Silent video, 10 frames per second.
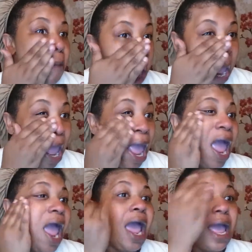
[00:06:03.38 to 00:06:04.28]
me.
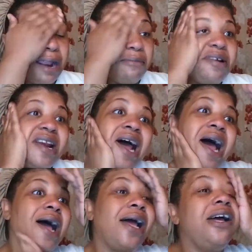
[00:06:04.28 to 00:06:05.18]
And I'm
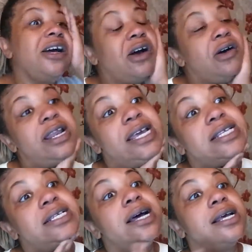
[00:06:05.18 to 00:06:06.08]
not gonna
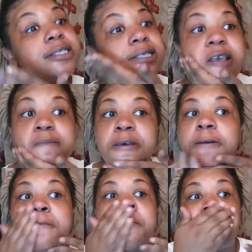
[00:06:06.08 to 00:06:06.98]
let y'all see
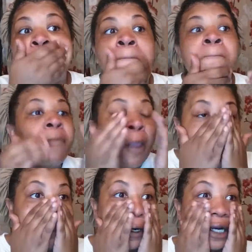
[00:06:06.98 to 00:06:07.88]
me
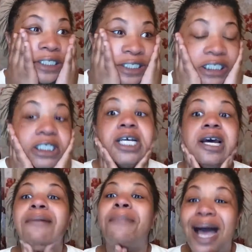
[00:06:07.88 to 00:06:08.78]

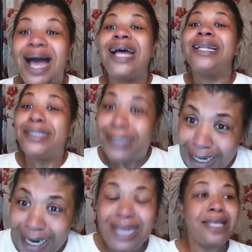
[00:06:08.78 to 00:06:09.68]
brushing my
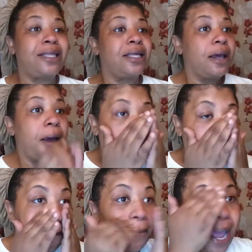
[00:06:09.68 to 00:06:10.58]
teeth.
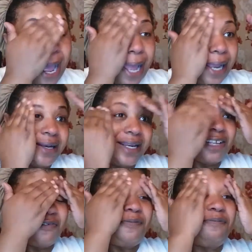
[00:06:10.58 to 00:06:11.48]
I'm not.
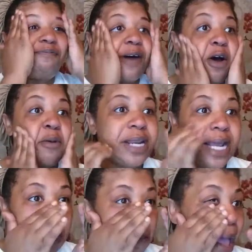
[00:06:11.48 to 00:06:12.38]
That's foaming
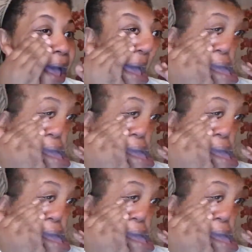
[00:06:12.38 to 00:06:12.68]
at the mouth.